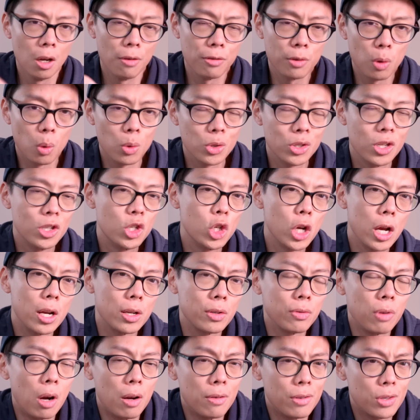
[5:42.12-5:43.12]
Of course, the
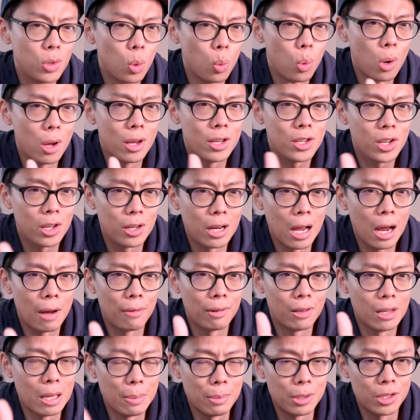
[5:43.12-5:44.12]
GH5 is always going to
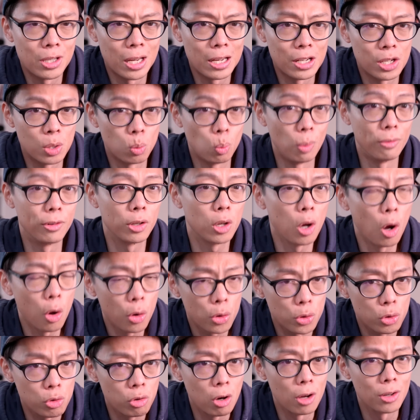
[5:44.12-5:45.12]
have a limitation with the
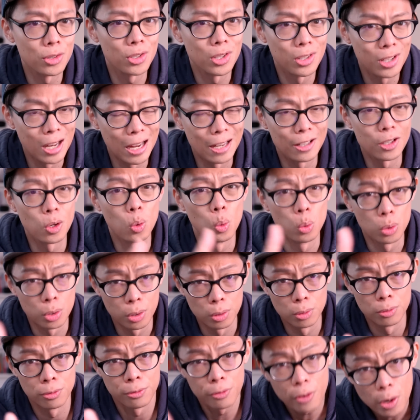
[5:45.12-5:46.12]
contrast detect
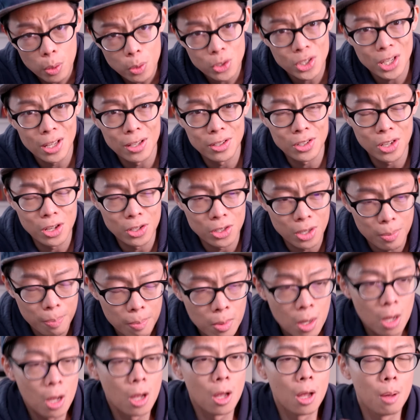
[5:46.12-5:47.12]
autofocusing
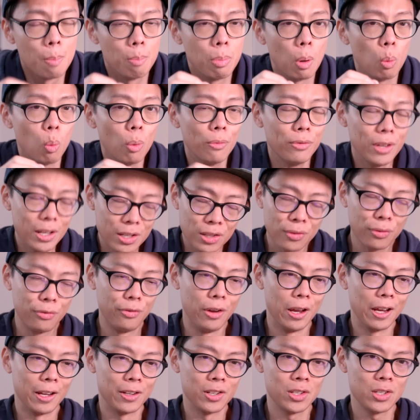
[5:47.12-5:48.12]
system, but with this
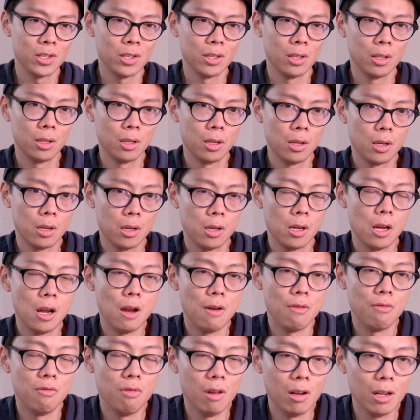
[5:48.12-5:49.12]
fix,
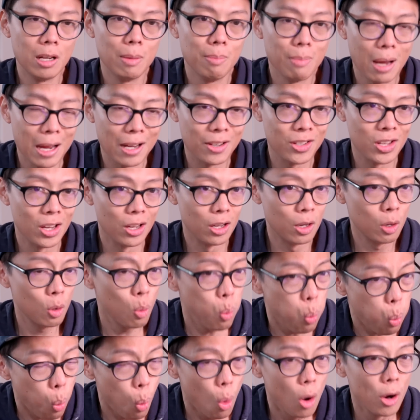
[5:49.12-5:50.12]
it really makes it
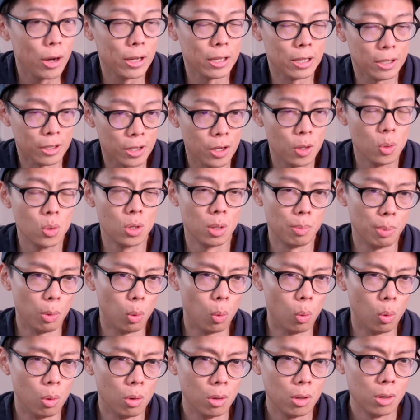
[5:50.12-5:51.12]
quite
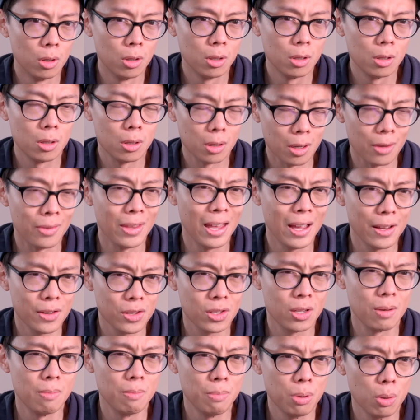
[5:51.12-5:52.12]
usable, and
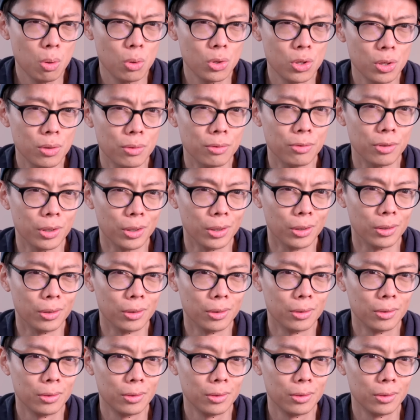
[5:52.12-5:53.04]
that's the important thing.